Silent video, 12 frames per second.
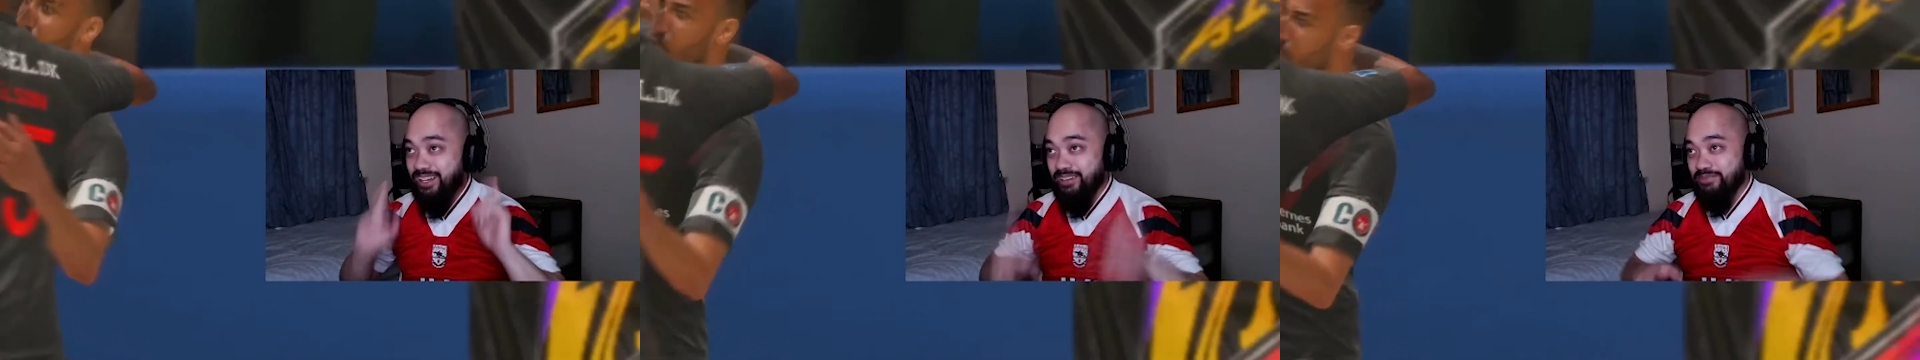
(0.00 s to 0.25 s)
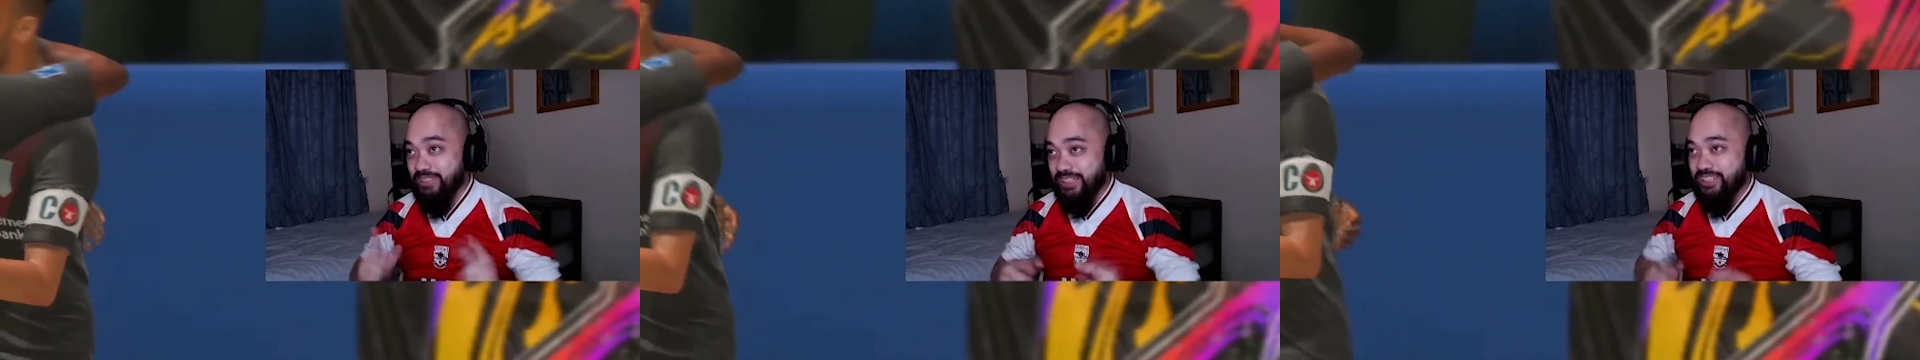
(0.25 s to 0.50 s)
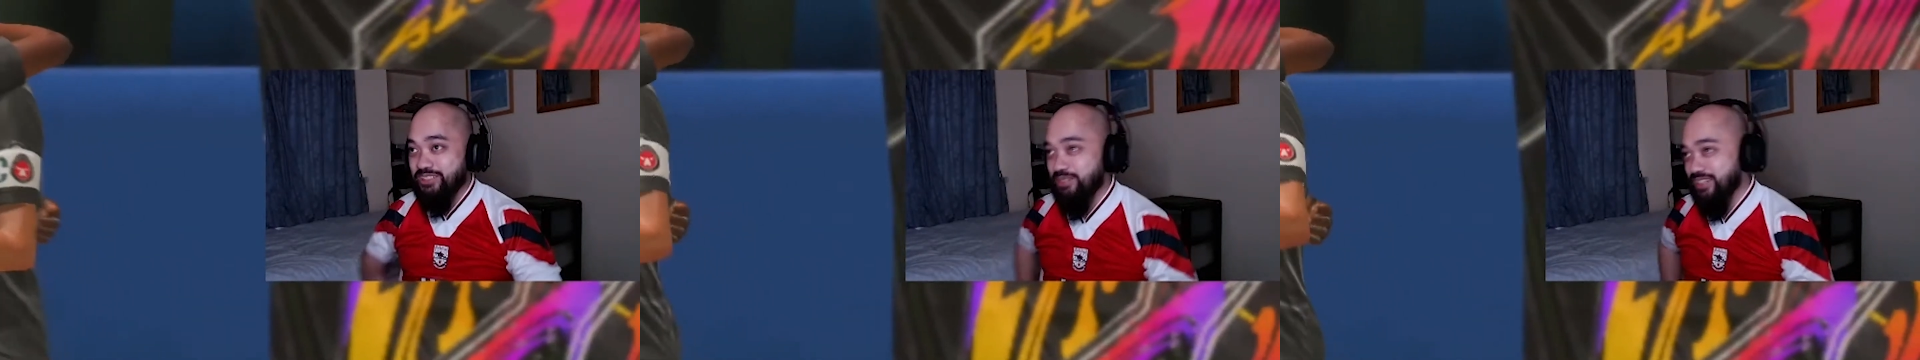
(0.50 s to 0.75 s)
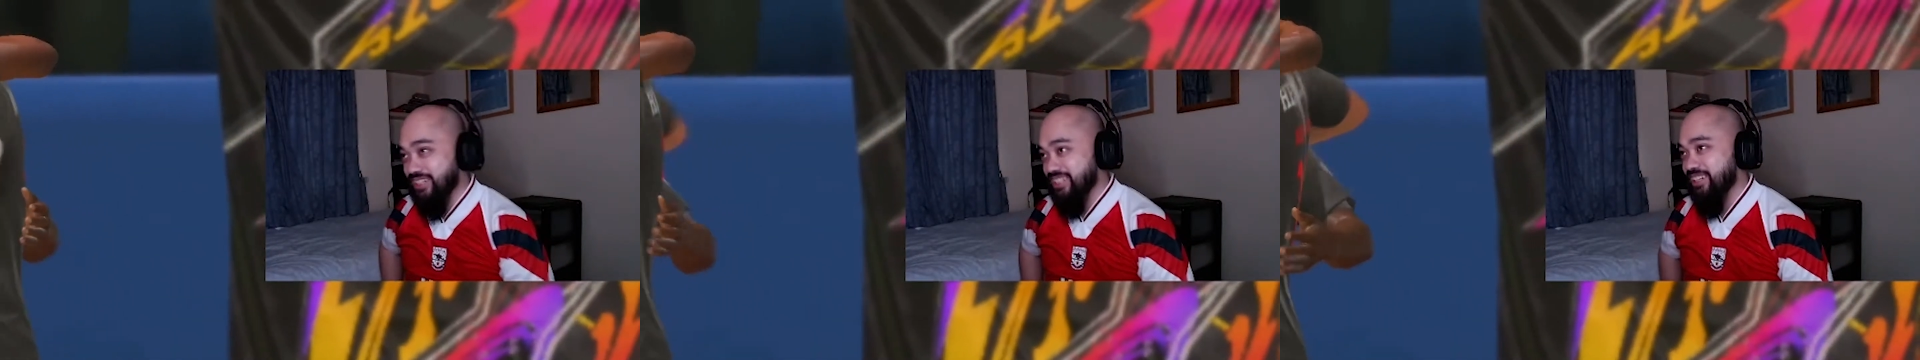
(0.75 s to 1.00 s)
We need to win
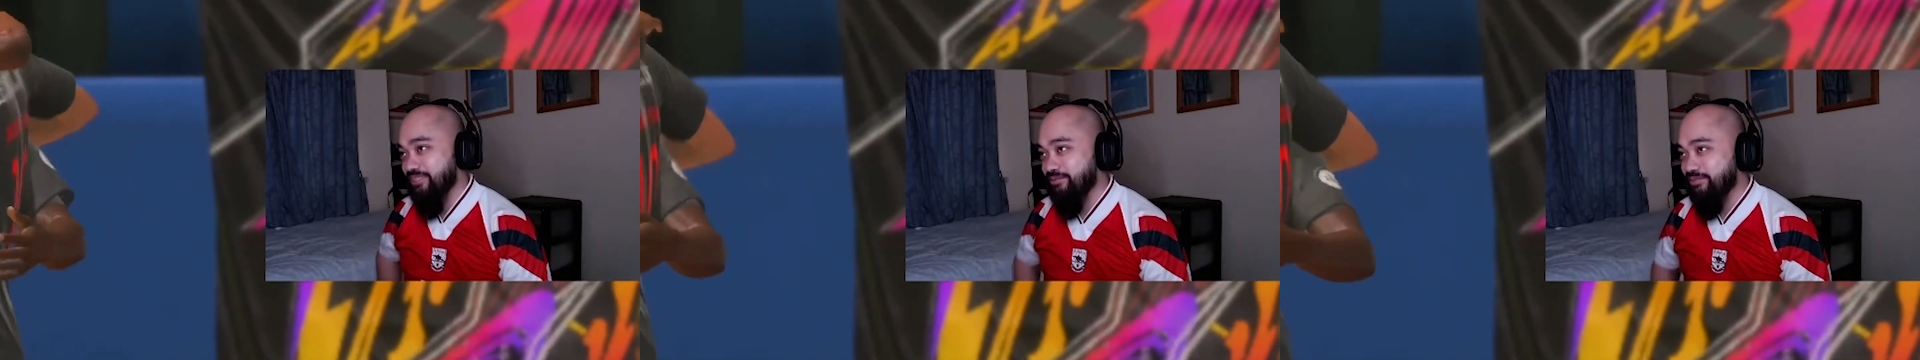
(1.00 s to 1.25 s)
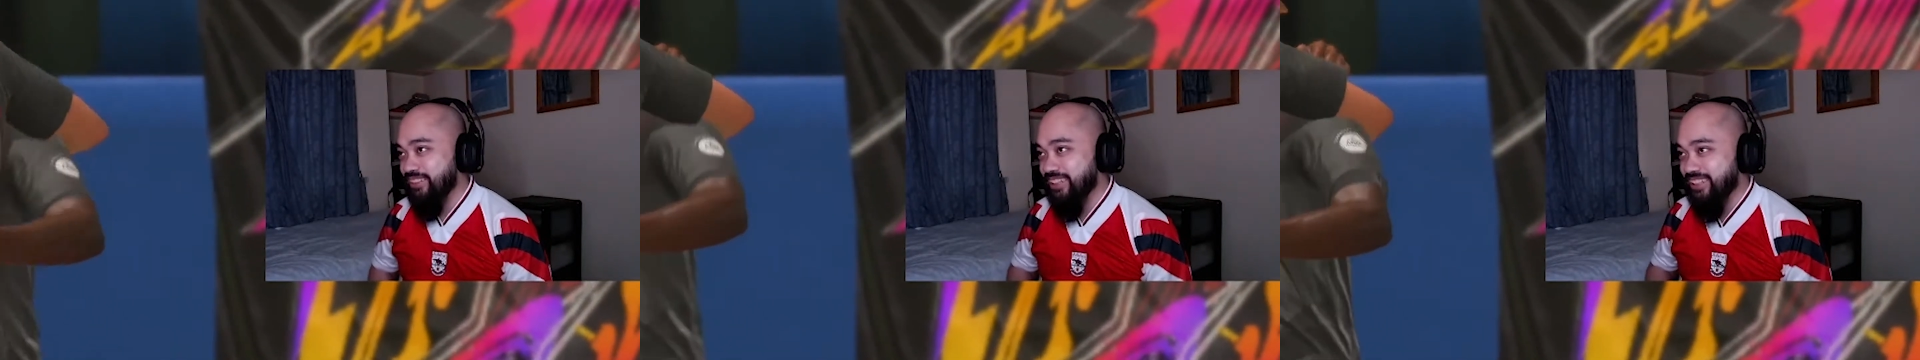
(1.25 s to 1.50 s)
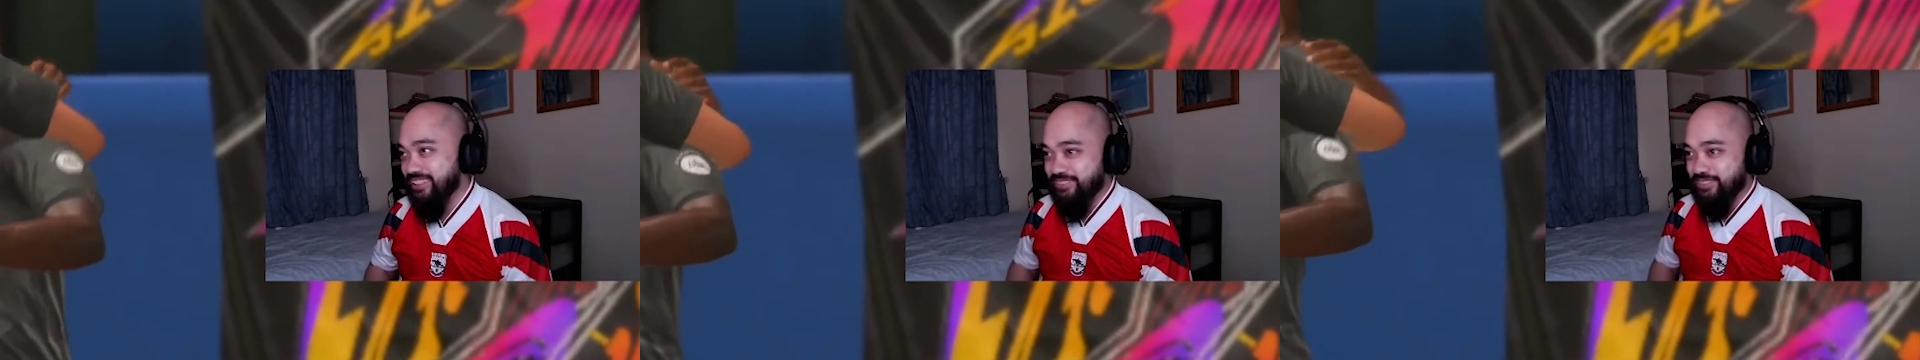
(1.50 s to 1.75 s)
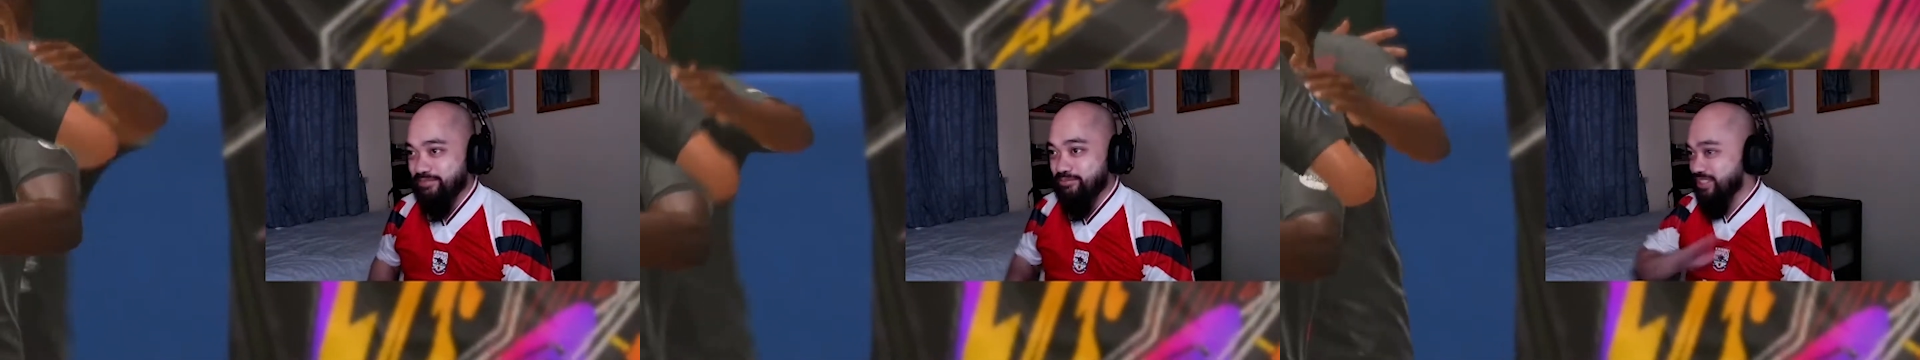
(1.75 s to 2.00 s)
this game.
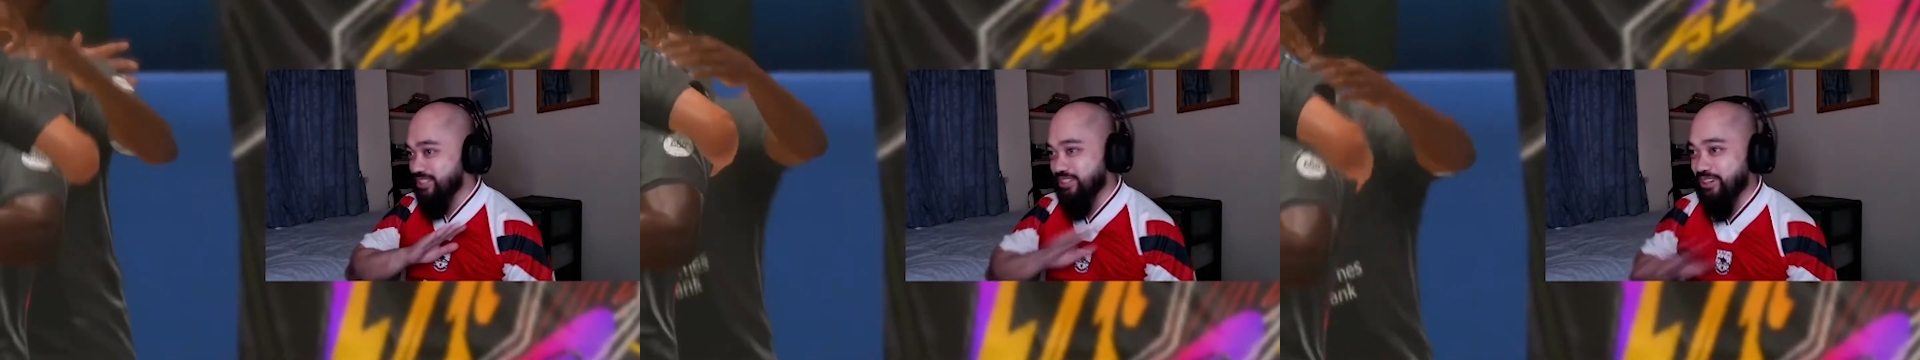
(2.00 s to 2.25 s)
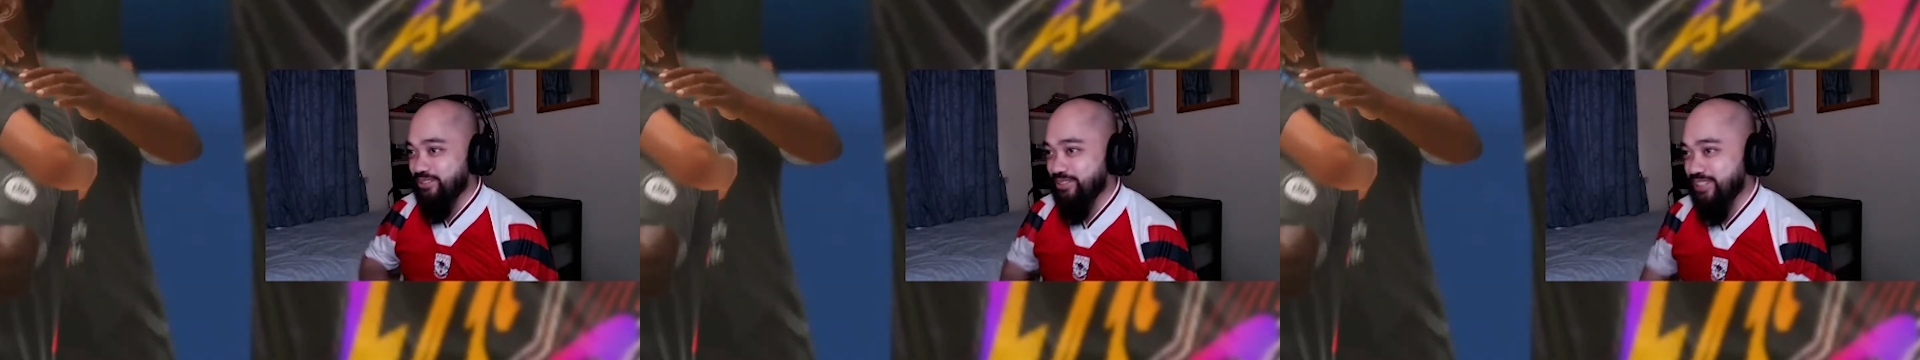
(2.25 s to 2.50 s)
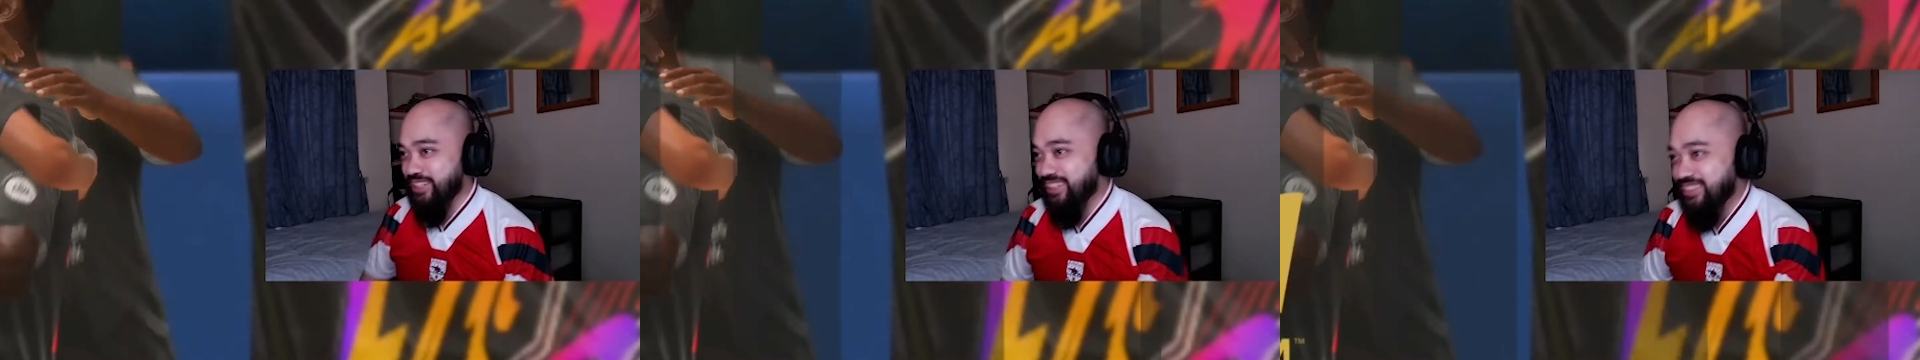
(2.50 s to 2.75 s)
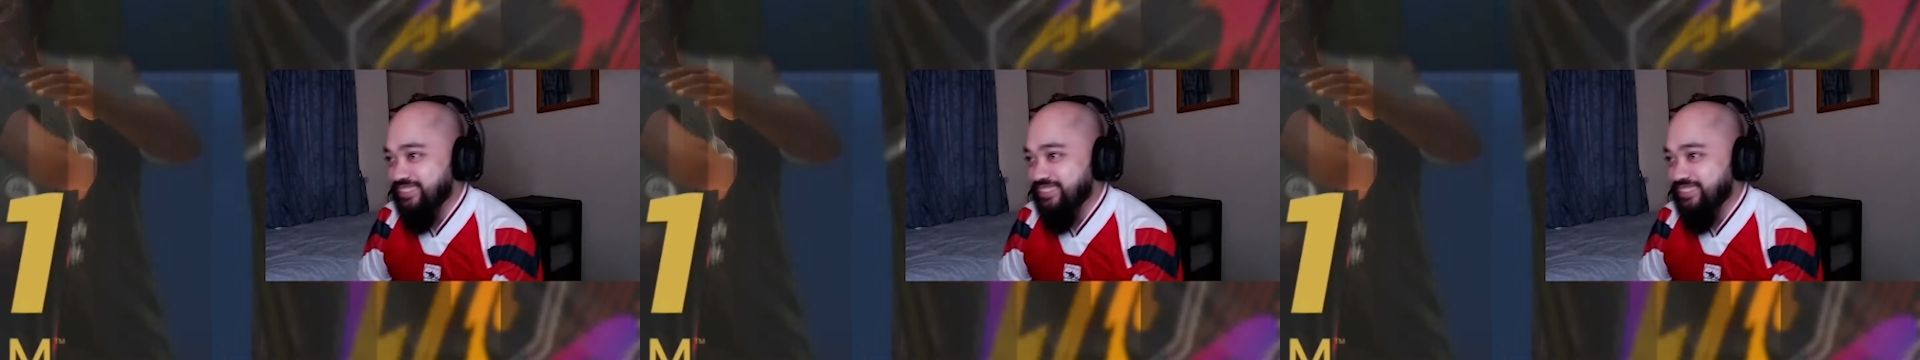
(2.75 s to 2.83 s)
It's not over yet.